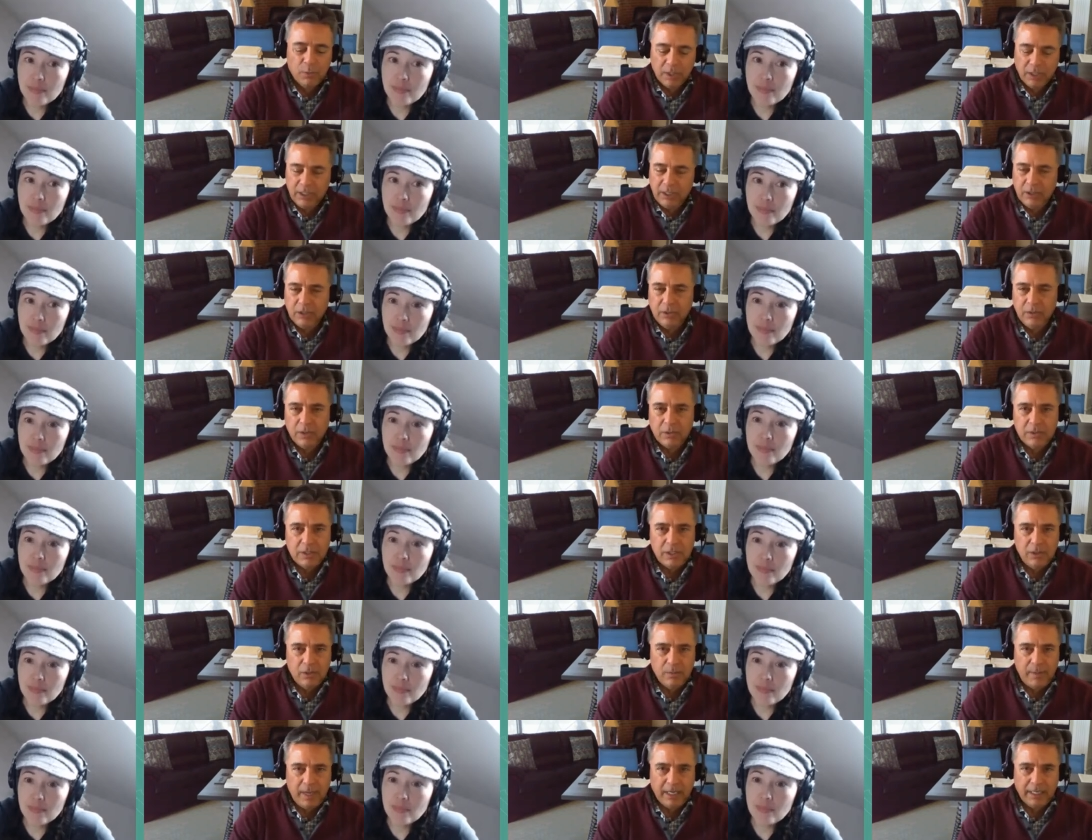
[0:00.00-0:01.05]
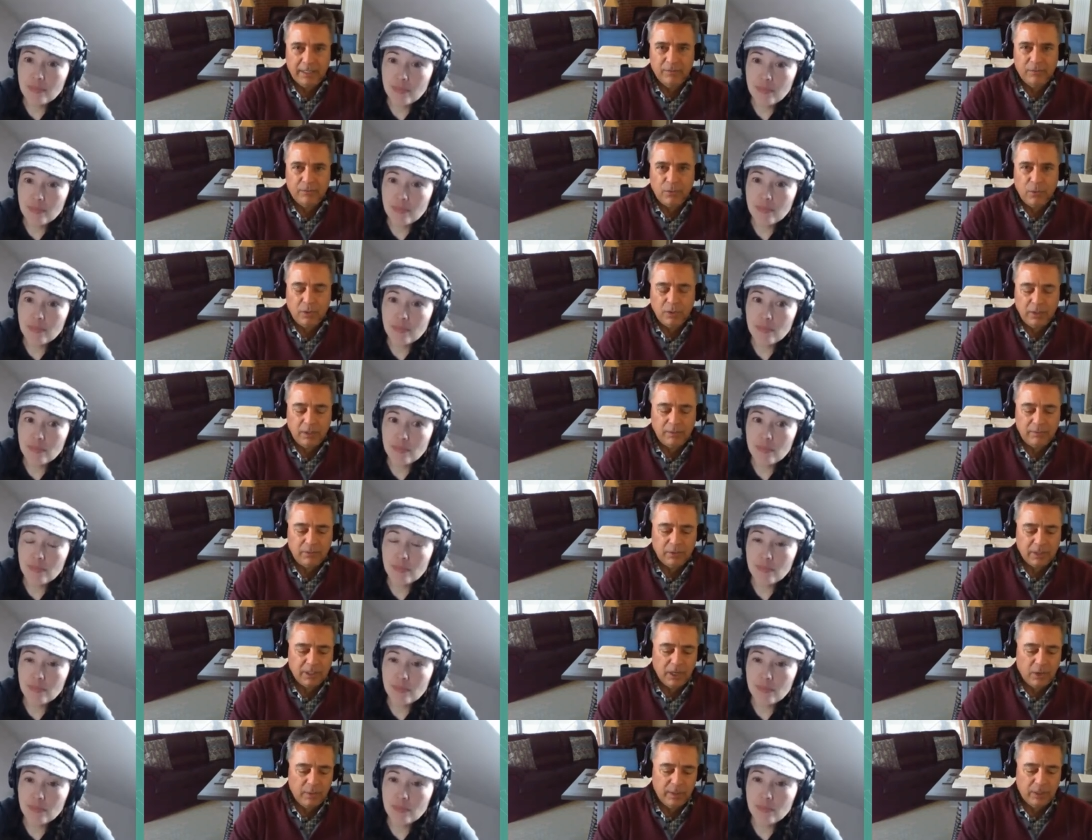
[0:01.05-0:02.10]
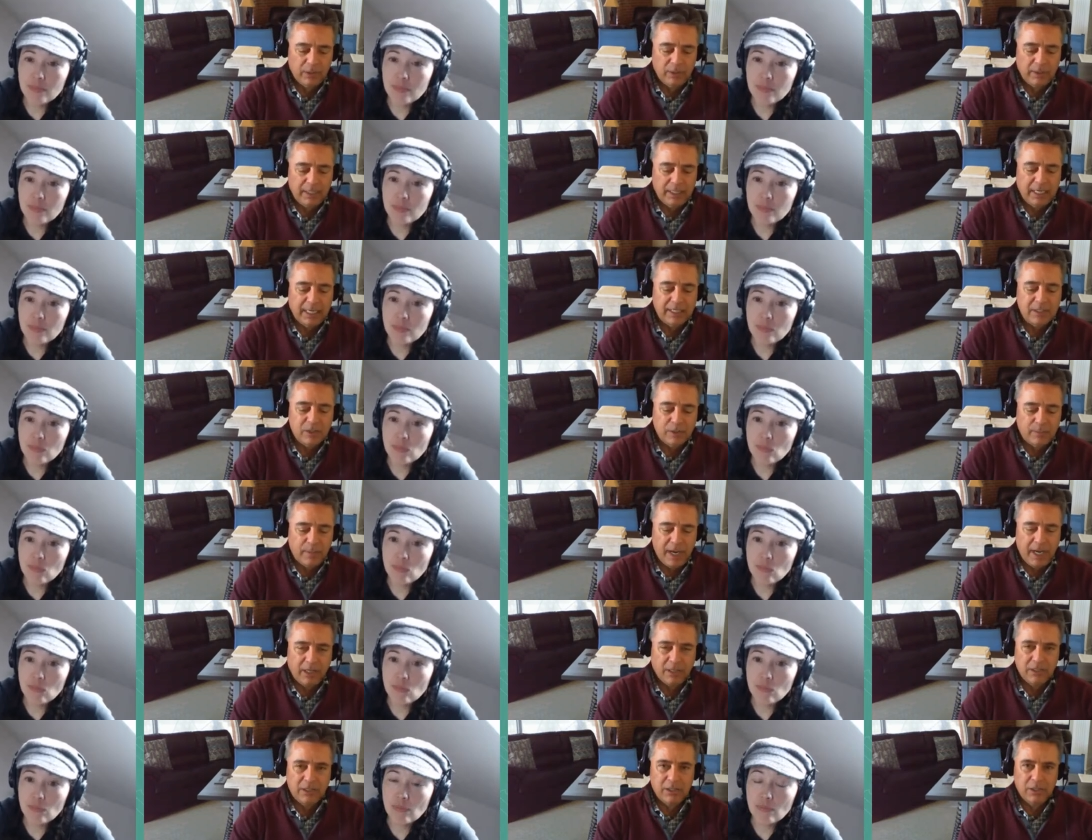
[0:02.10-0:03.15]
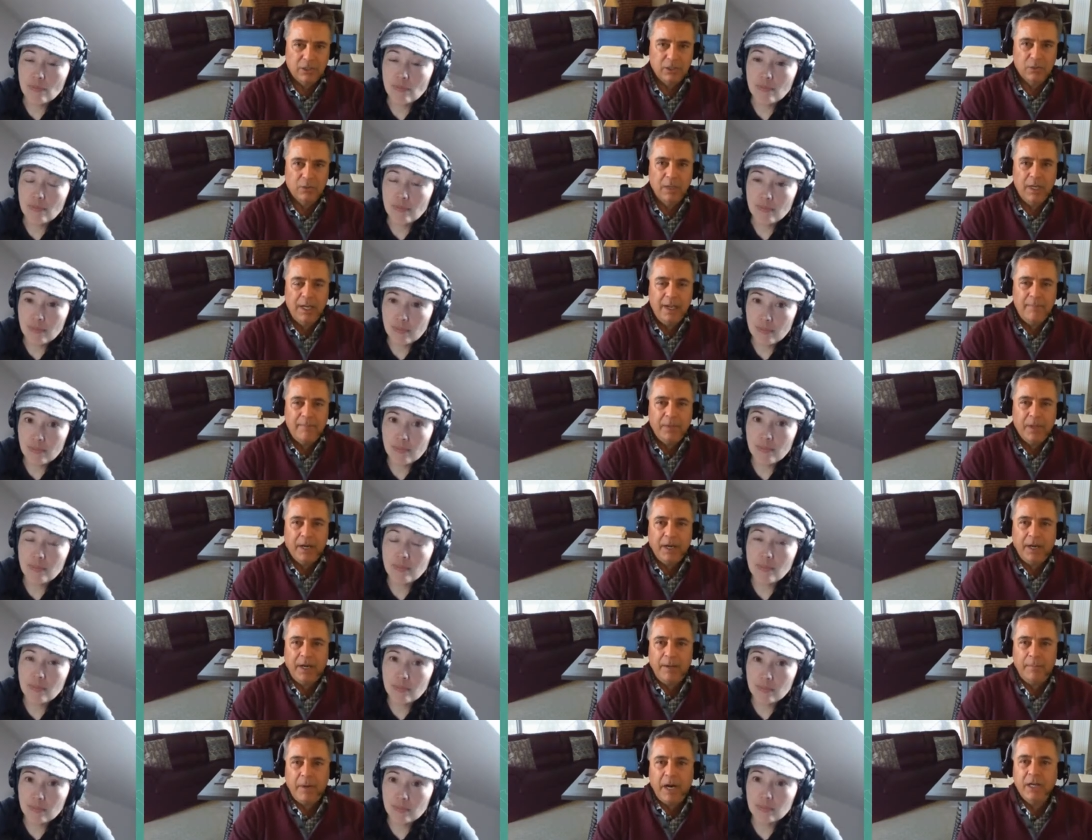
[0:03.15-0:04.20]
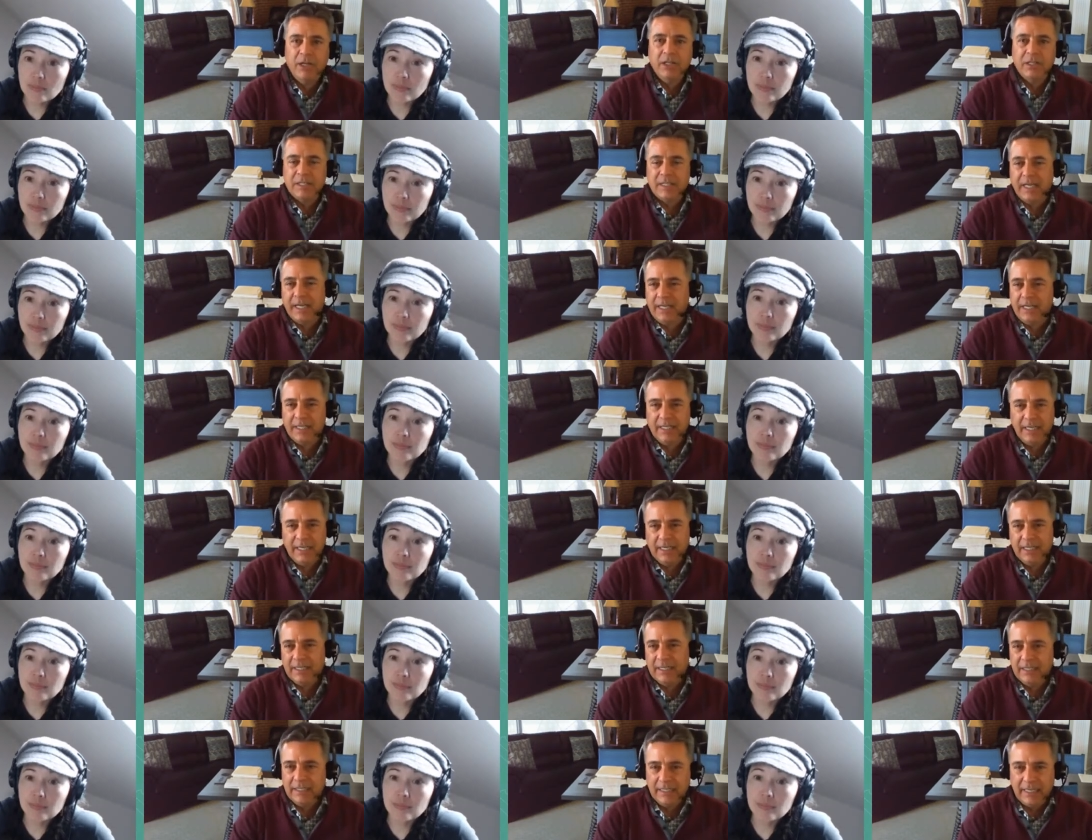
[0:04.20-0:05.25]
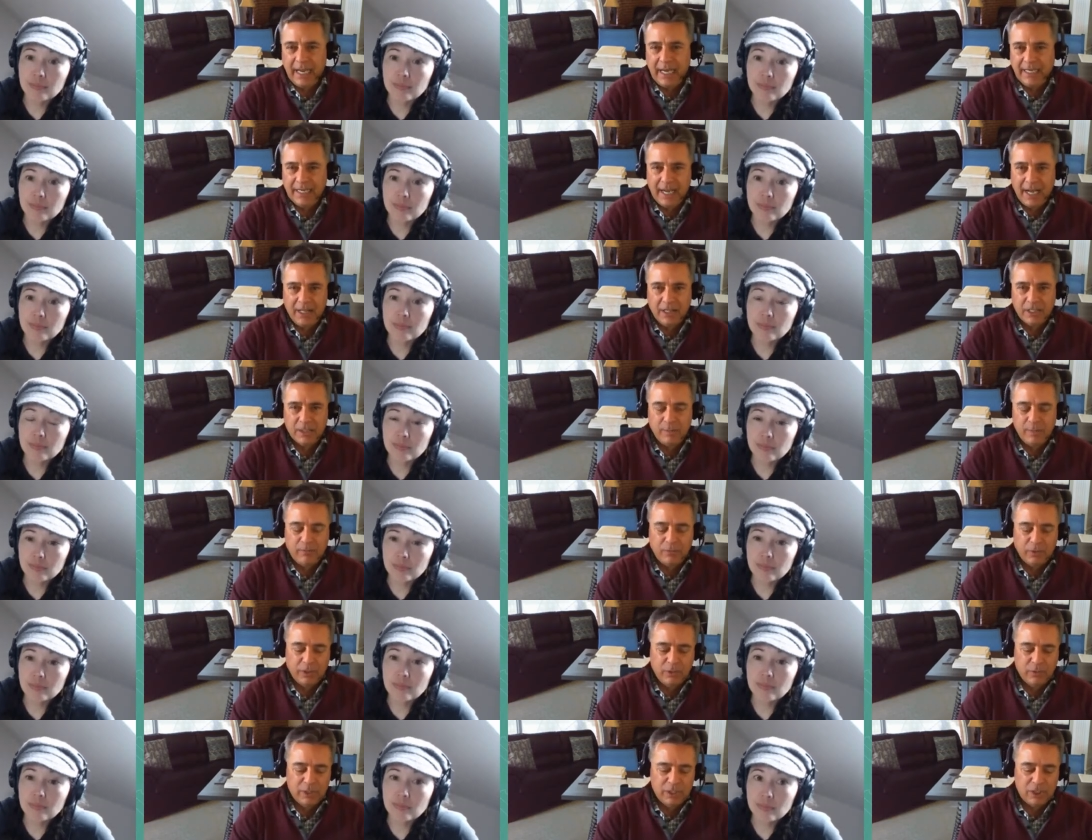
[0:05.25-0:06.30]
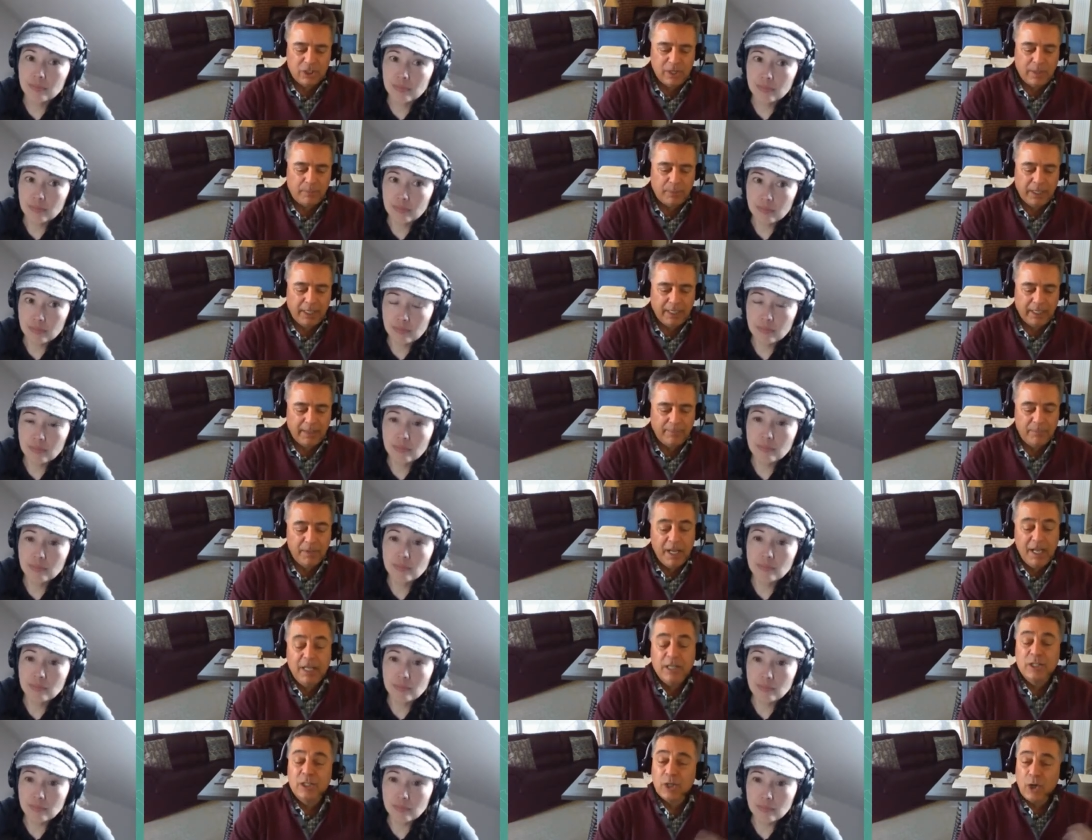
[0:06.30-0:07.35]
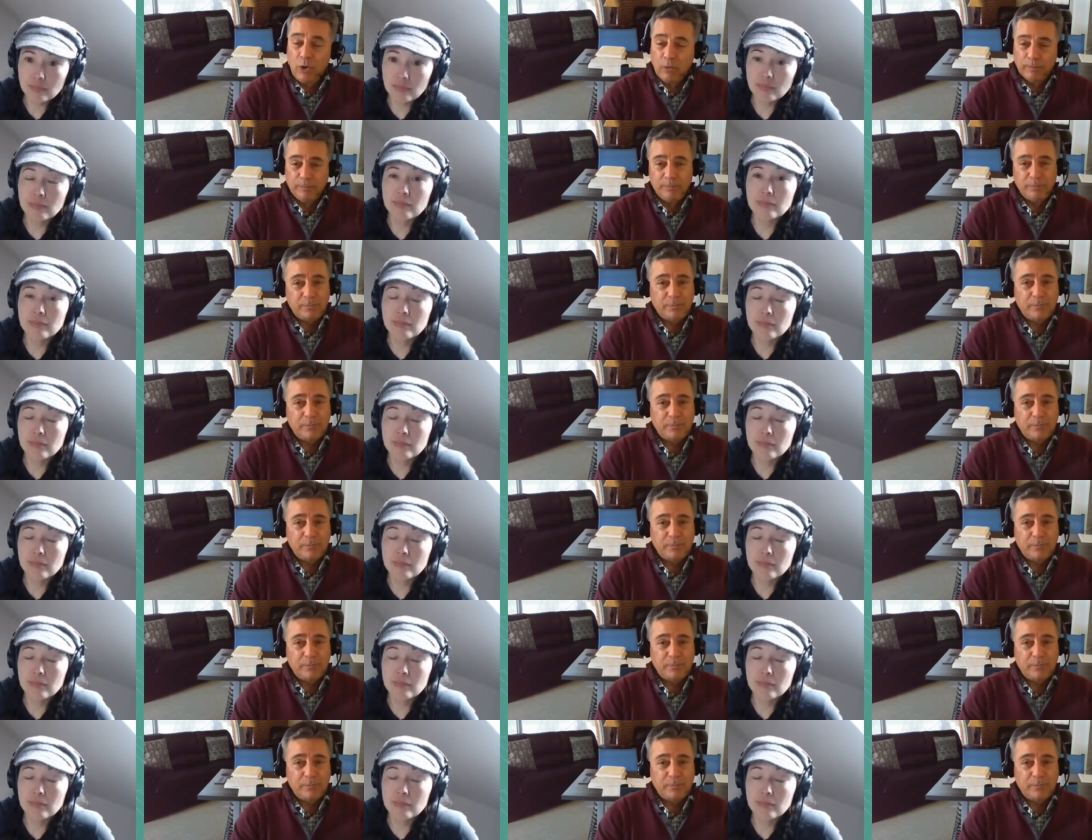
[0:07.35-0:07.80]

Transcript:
Speaker 1: really kudos to you, Megan, for for going through the extra mile to um, understand and, and gain knowledge before you just jump right in. So